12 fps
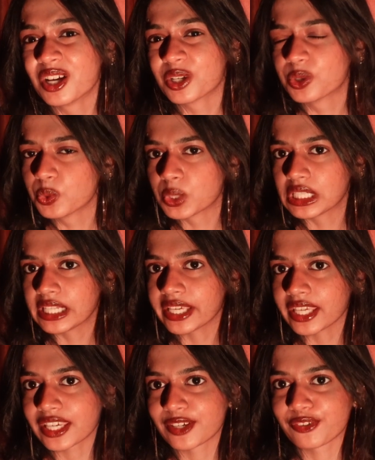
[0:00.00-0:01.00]

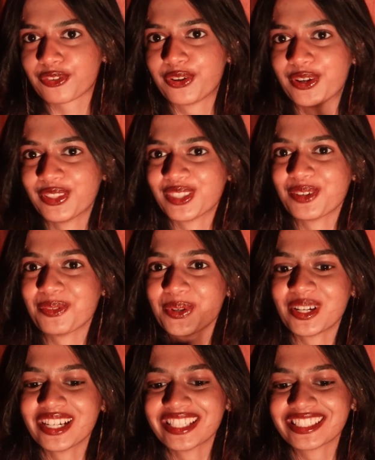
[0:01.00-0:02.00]
Googling if the
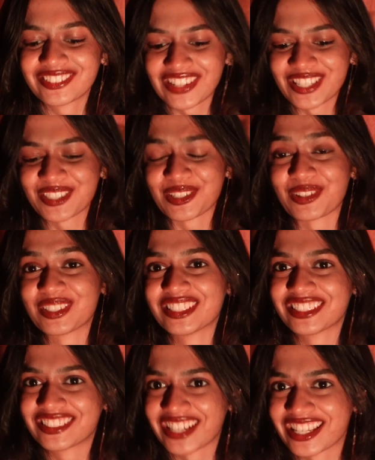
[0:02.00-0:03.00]
word is stressed or
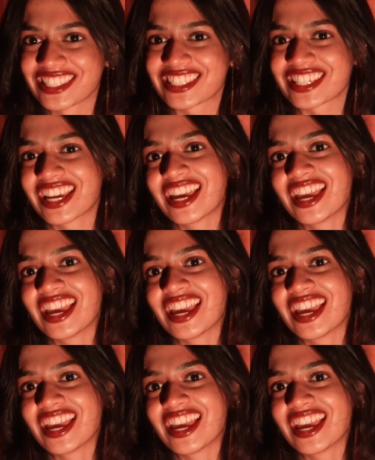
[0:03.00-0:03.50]
unstressed,